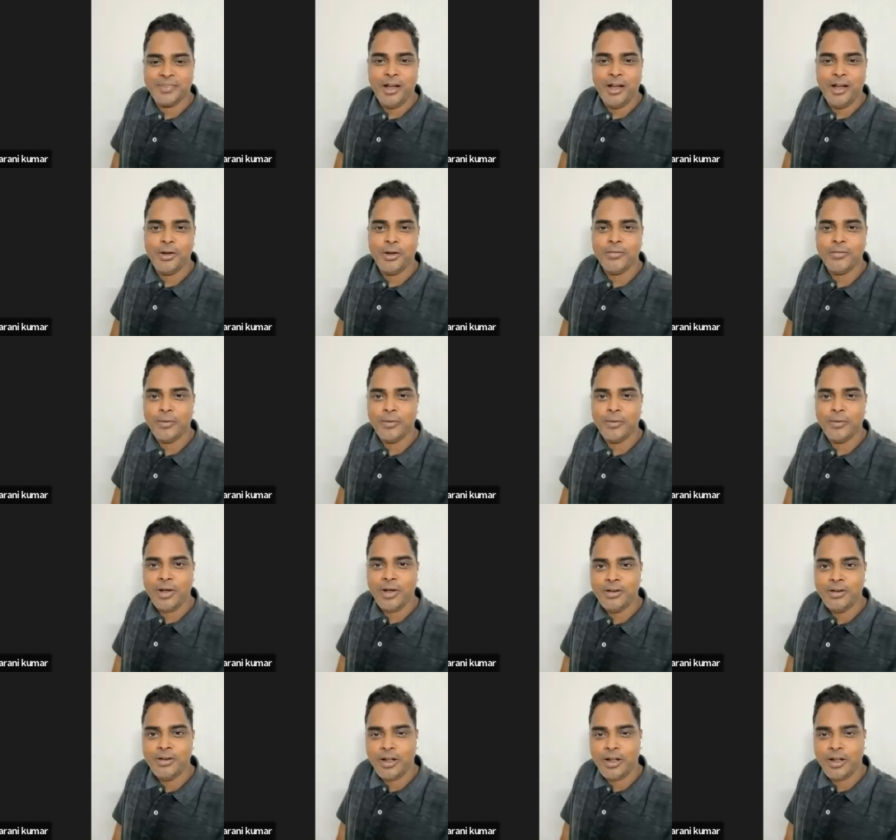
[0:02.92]
Hello,
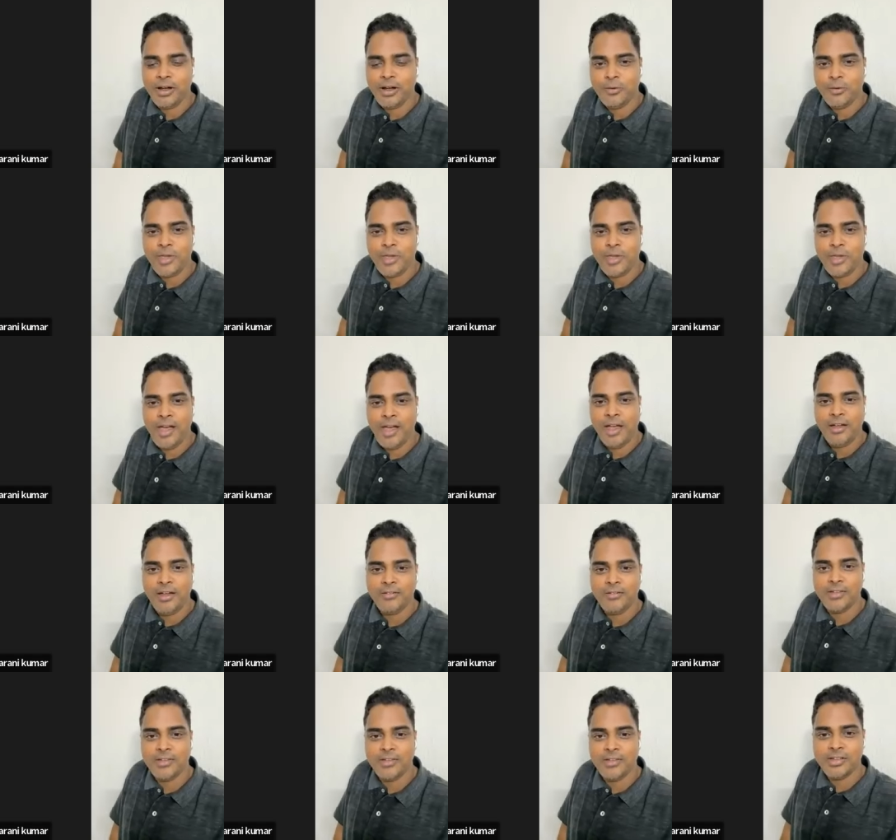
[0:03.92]
everyone. Uh, we
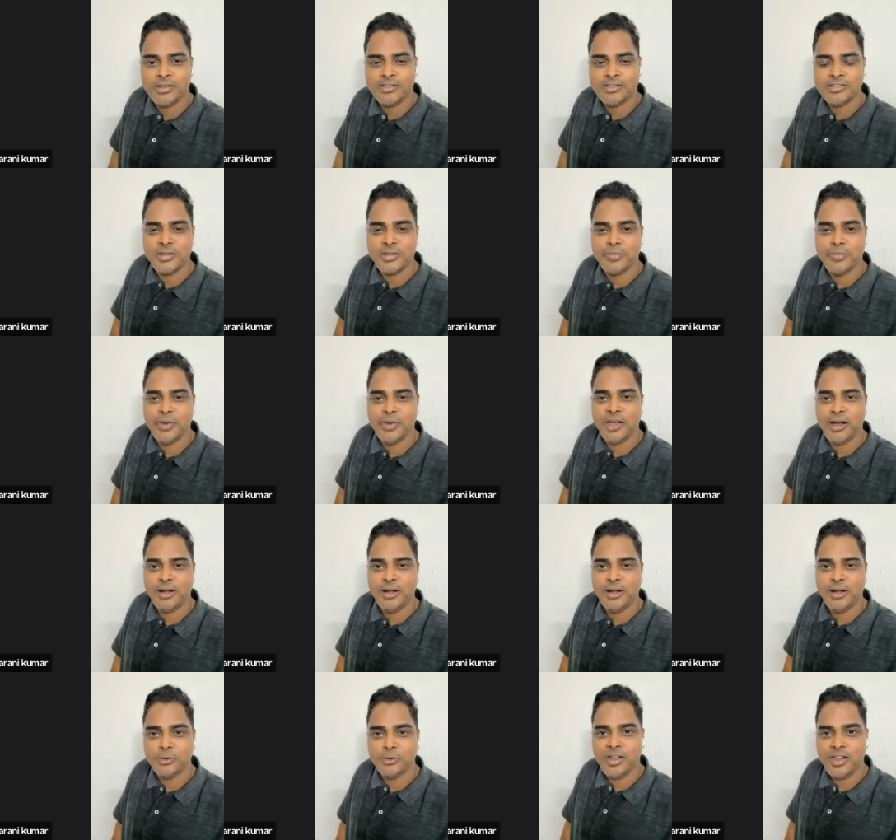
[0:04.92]
have with us
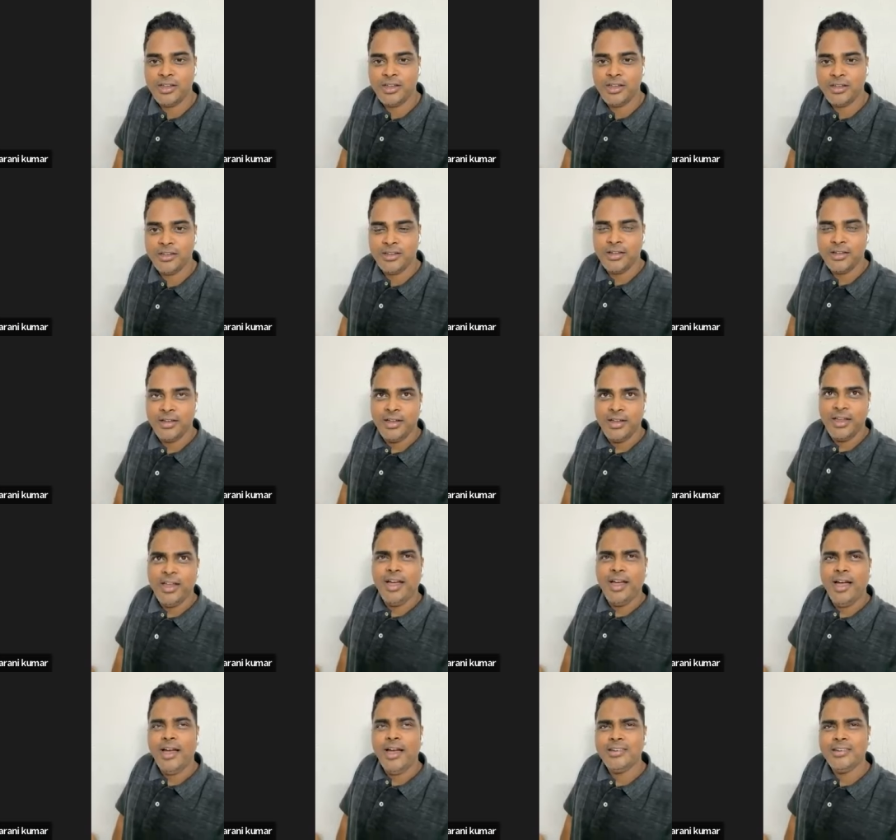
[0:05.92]
Deepika today.
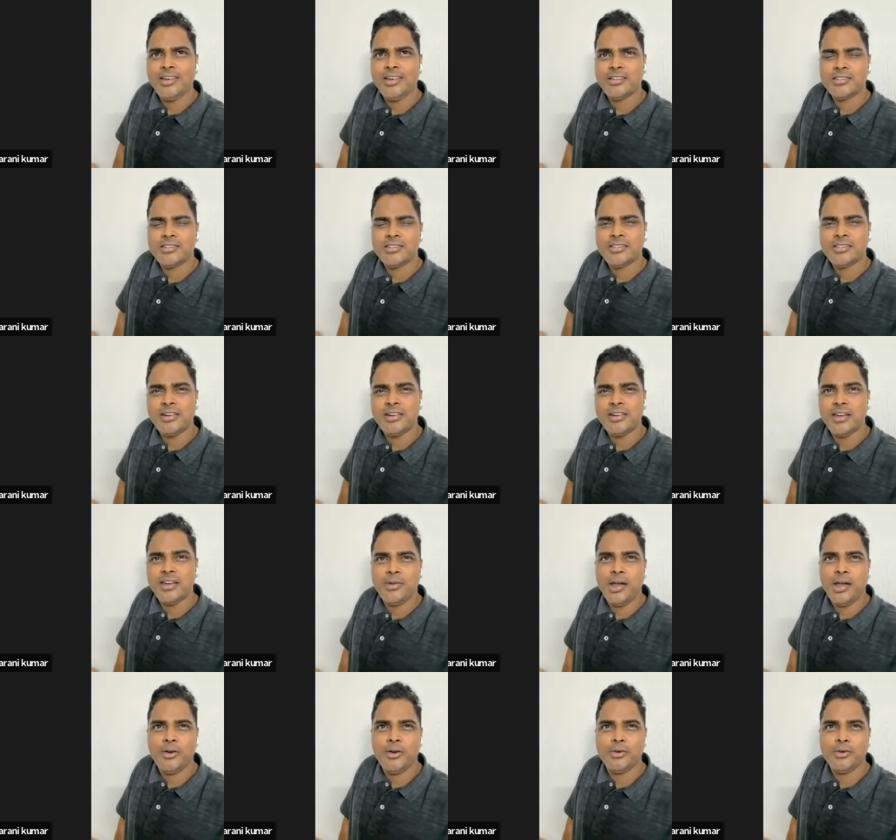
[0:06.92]
And yesterday,
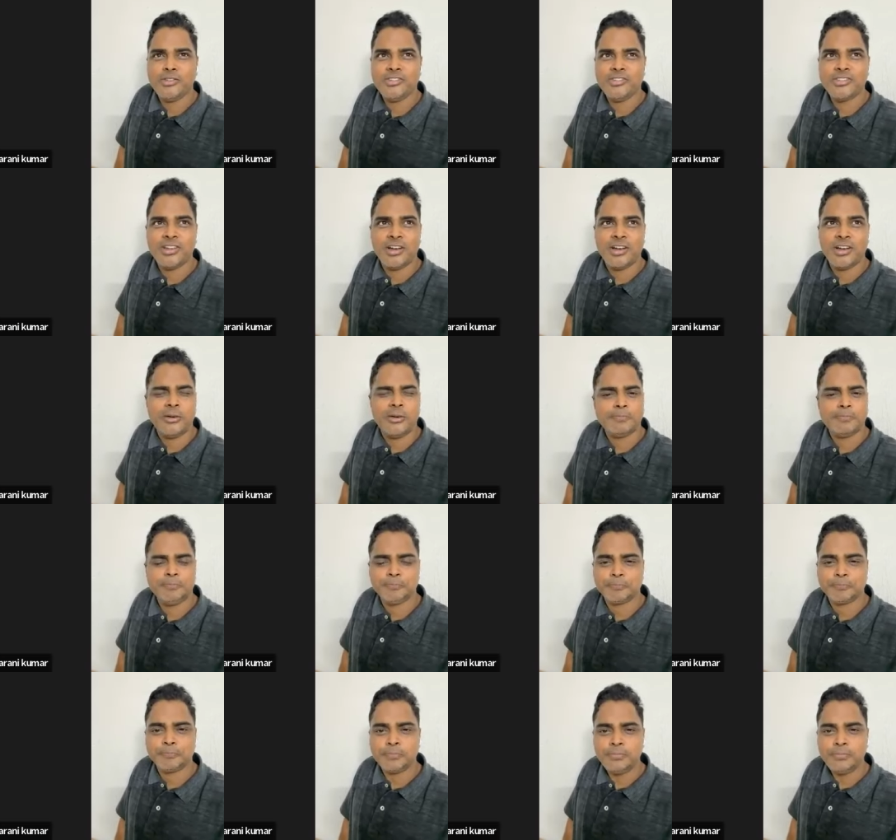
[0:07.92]
while I was uh,
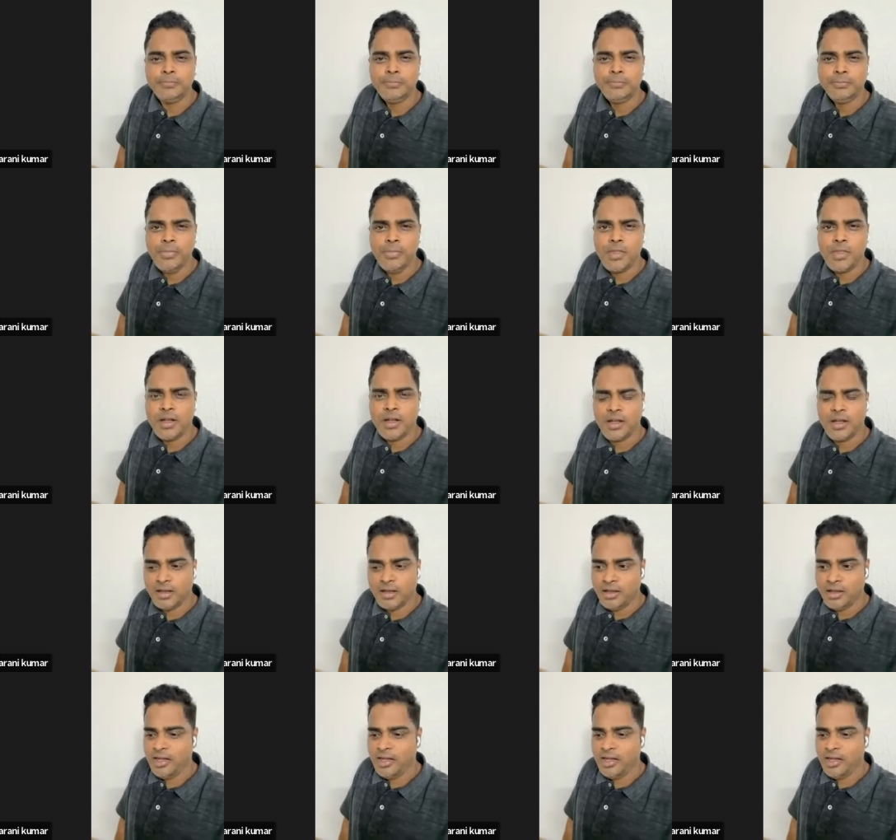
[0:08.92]

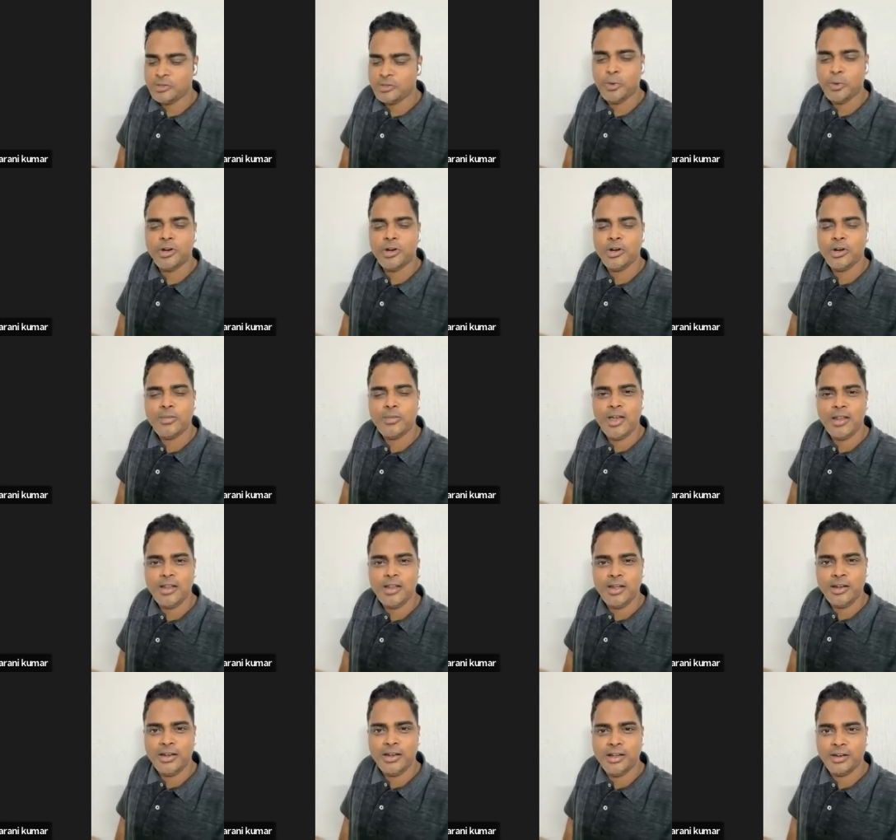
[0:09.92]
exploring my
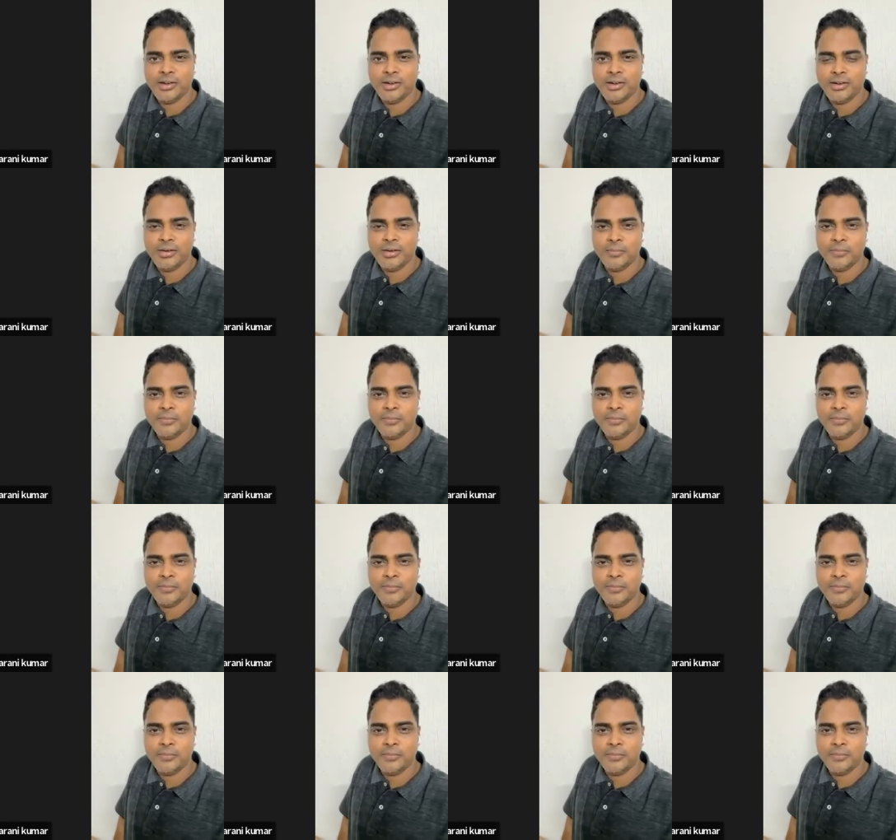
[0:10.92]
LinkedIn,